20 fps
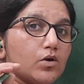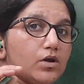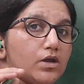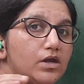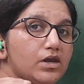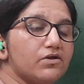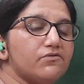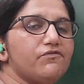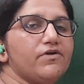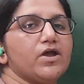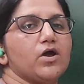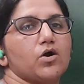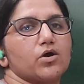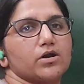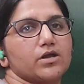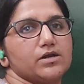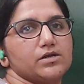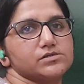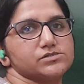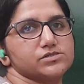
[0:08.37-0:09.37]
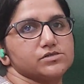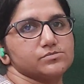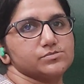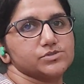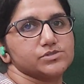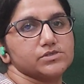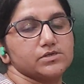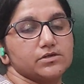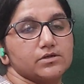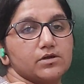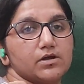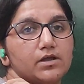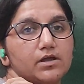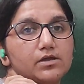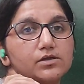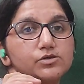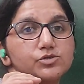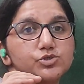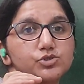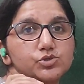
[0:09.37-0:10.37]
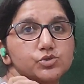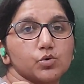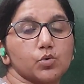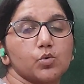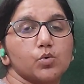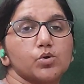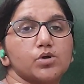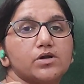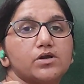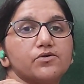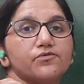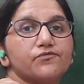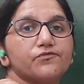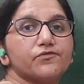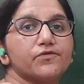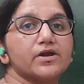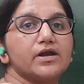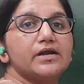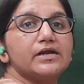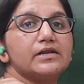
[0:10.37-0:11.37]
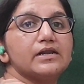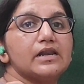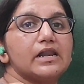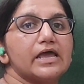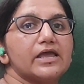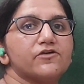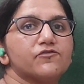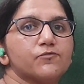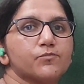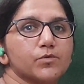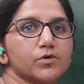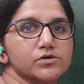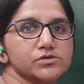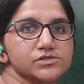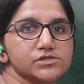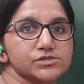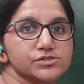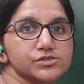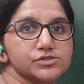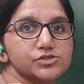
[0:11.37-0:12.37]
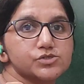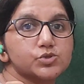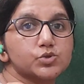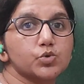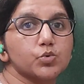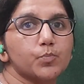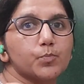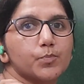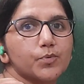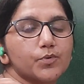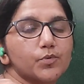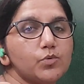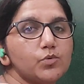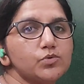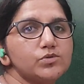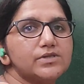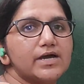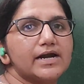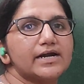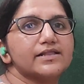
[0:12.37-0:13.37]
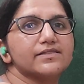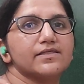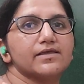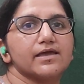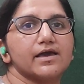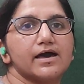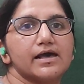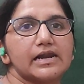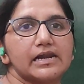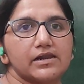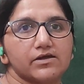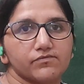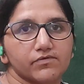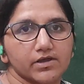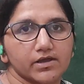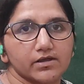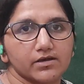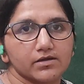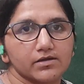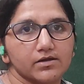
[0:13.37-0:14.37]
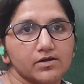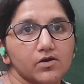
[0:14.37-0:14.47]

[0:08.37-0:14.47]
Living organisms show different life processes to prove that they are living.